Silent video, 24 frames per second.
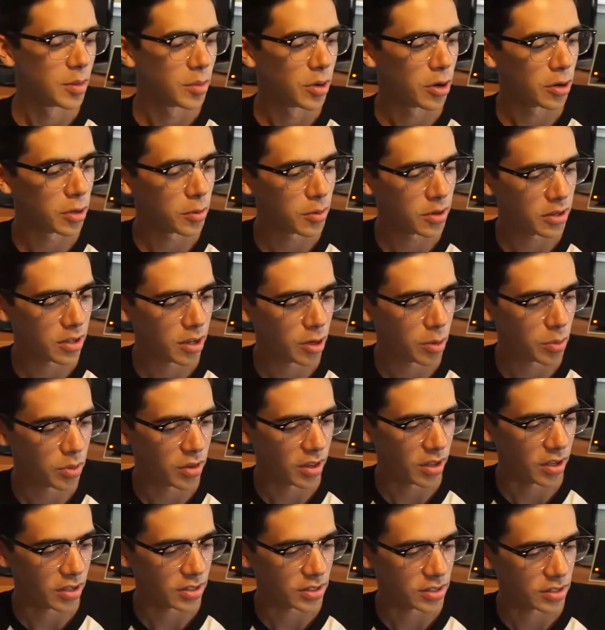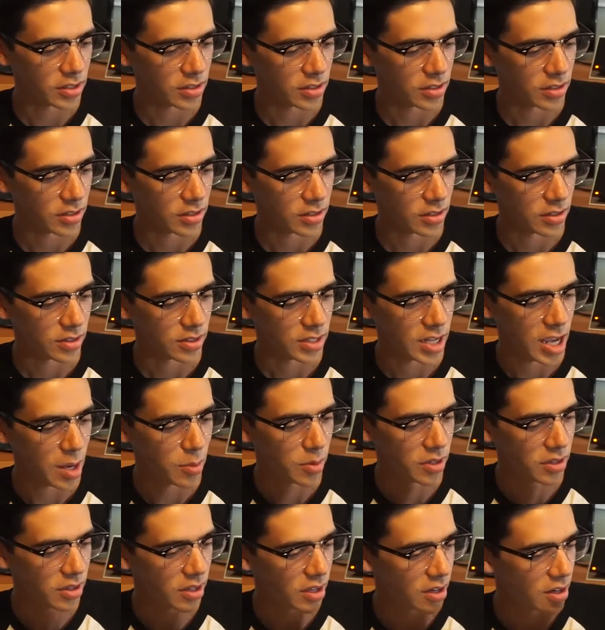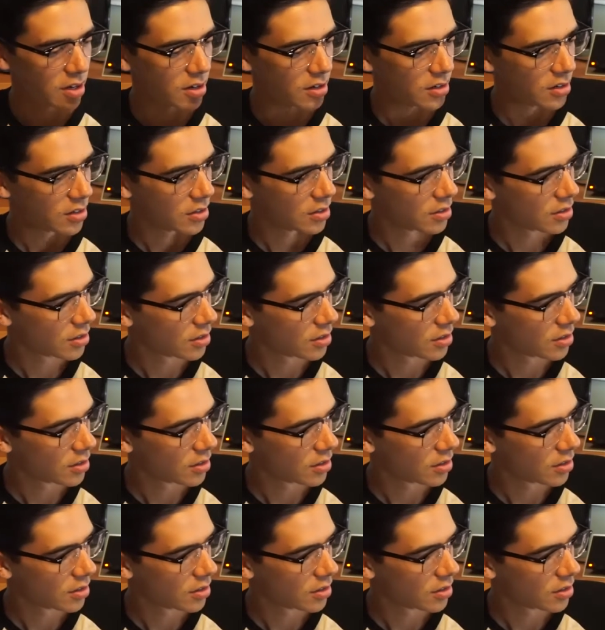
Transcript: Pokemon Go Plus. Tap it there.